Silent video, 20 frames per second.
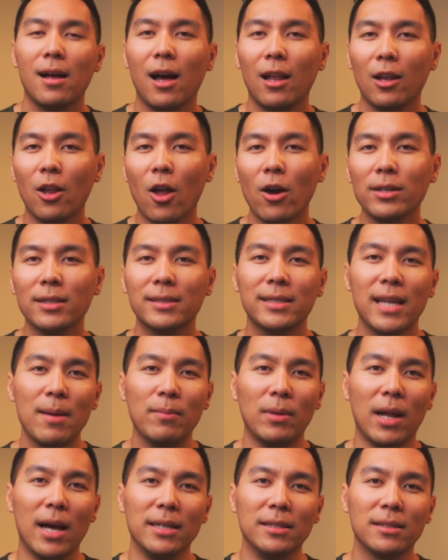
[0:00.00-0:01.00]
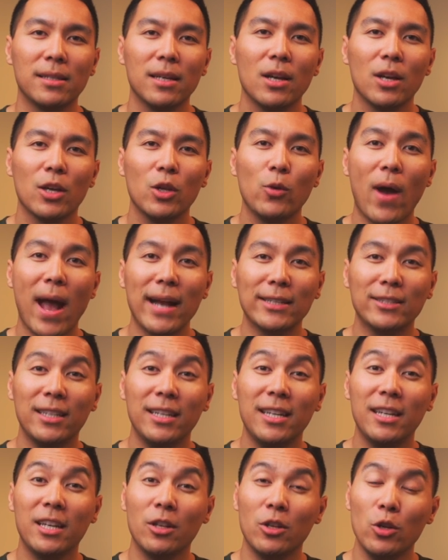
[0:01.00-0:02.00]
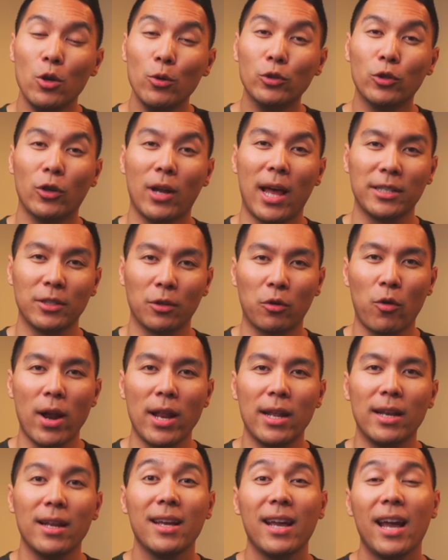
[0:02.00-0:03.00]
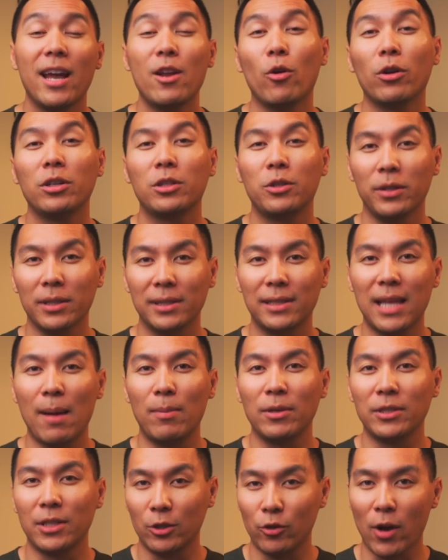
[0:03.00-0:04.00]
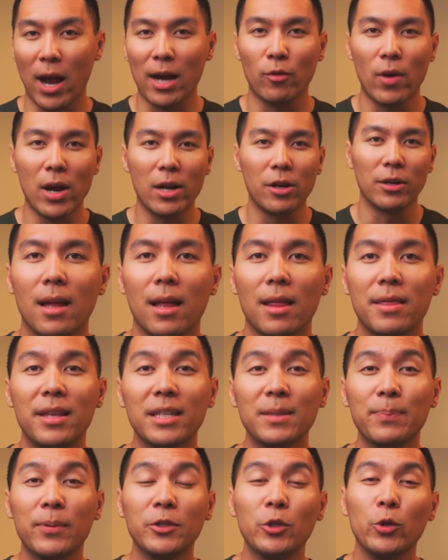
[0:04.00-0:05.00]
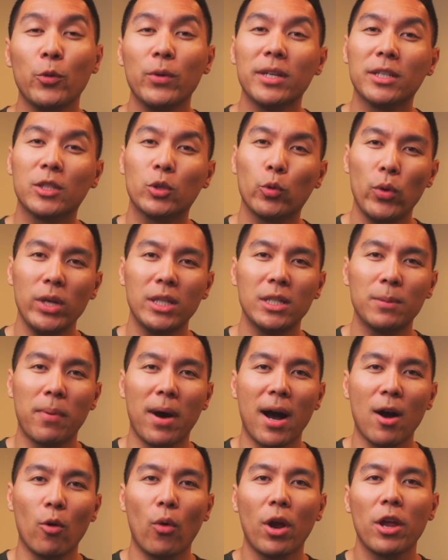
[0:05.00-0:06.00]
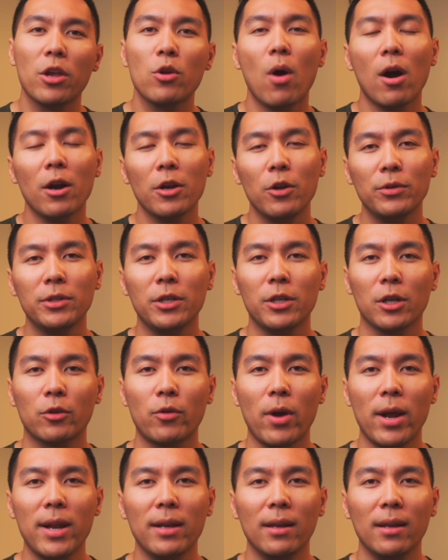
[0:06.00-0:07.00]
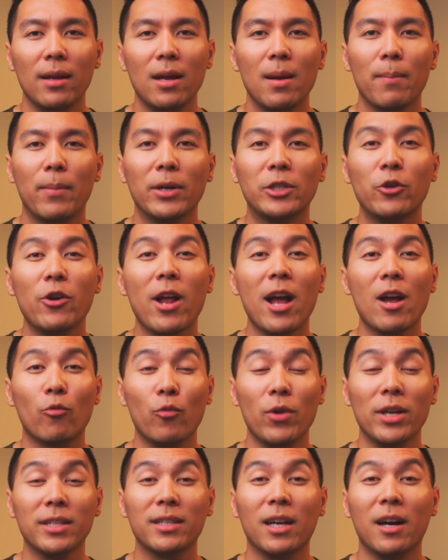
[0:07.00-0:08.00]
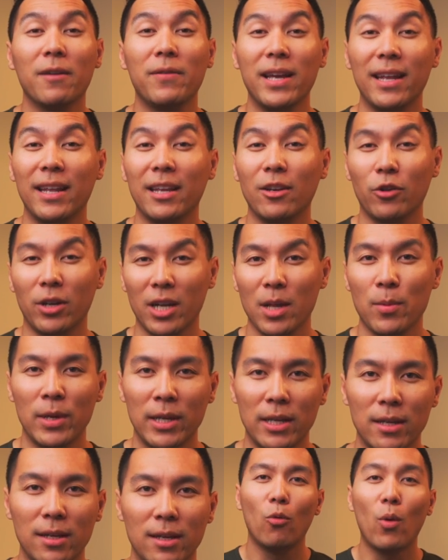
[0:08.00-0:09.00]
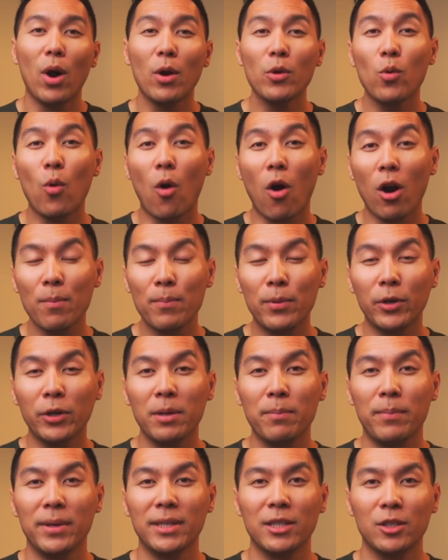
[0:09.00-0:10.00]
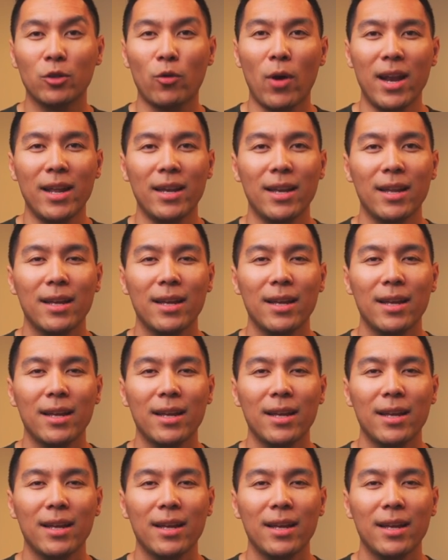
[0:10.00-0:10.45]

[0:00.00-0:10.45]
Along the same lines, you actually need to use your lines of credit in order to establish a track record. This puts you in the sweet spot where you are using your credit, but you're not at risk of hitting your limit. While you are building business credit,